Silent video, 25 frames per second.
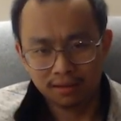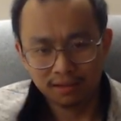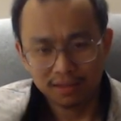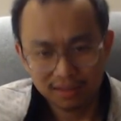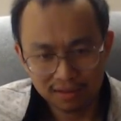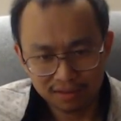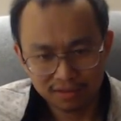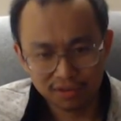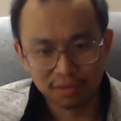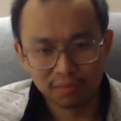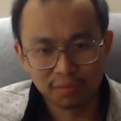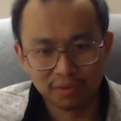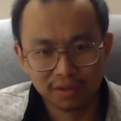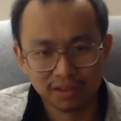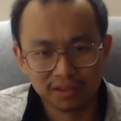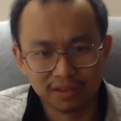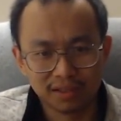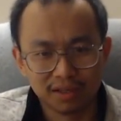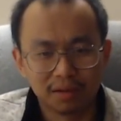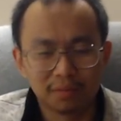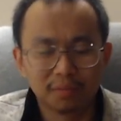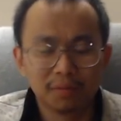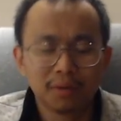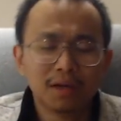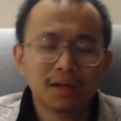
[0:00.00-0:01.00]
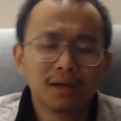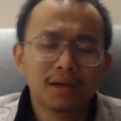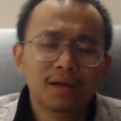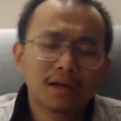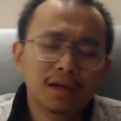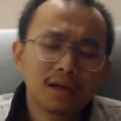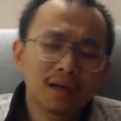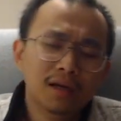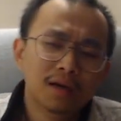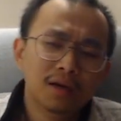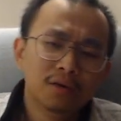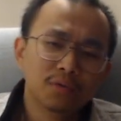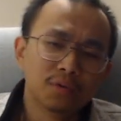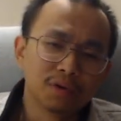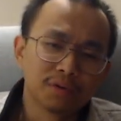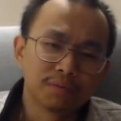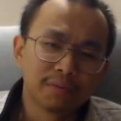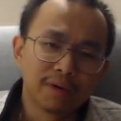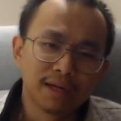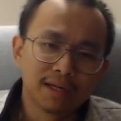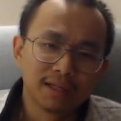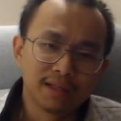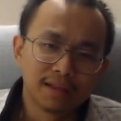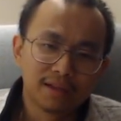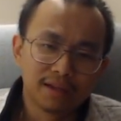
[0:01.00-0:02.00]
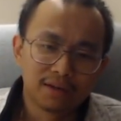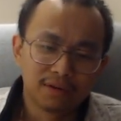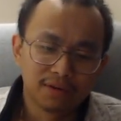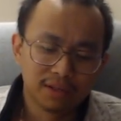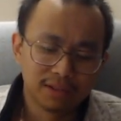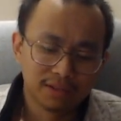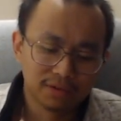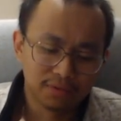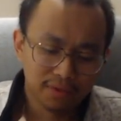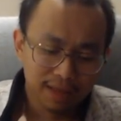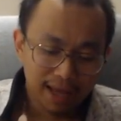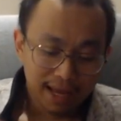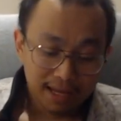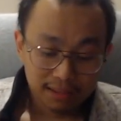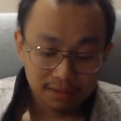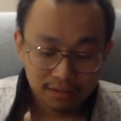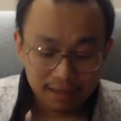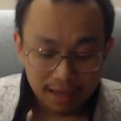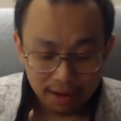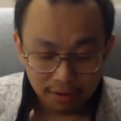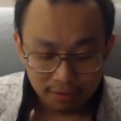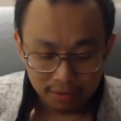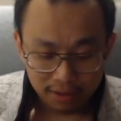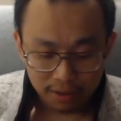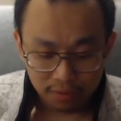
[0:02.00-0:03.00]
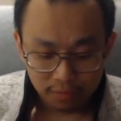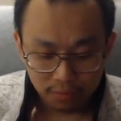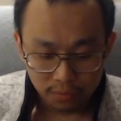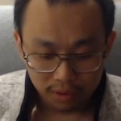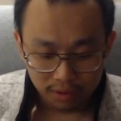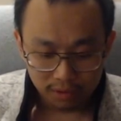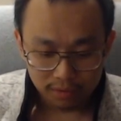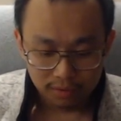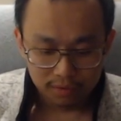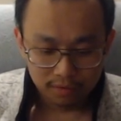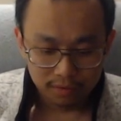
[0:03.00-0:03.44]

Something's up with my theory. So that's how that works.